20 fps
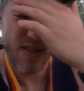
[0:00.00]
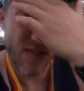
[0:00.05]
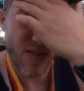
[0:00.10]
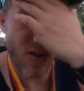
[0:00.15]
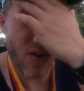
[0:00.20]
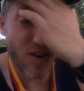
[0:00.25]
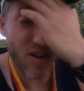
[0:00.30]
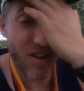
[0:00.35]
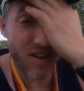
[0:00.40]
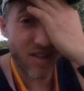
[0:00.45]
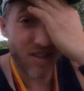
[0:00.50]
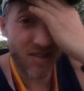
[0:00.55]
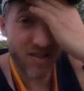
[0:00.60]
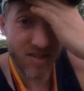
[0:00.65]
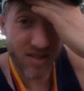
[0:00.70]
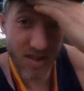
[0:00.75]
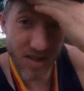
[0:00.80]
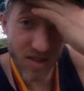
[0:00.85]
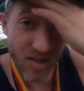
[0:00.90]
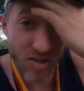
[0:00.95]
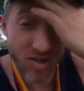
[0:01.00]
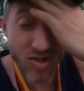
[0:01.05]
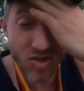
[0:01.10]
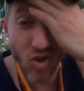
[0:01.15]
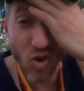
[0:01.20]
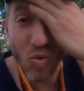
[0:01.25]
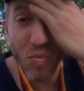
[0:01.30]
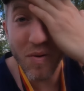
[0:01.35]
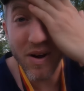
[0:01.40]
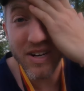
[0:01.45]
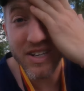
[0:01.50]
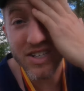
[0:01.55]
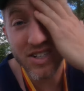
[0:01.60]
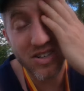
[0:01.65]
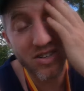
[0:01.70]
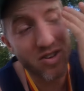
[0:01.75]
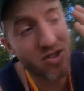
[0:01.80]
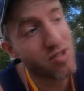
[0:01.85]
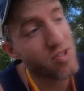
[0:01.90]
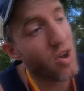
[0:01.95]
There is so much
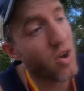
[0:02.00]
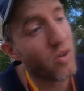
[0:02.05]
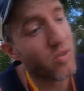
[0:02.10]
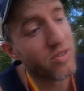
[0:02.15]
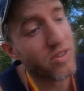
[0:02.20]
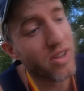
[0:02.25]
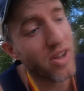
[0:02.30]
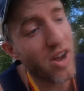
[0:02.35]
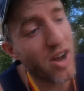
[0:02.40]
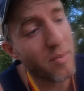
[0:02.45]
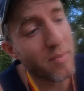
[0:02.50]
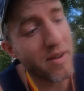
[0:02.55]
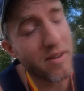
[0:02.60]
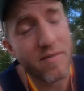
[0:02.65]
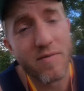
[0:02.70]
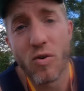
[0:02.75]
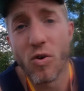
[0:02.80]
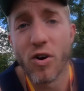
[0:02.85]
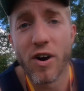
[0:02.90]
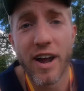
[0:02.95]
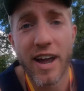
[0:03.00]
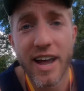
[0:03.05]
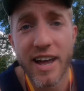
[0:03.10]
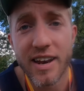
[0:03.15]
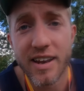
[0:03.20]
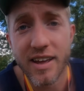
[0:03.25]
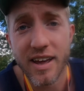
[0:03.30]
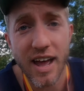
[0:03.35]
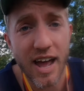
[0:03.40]
salt on my forehead.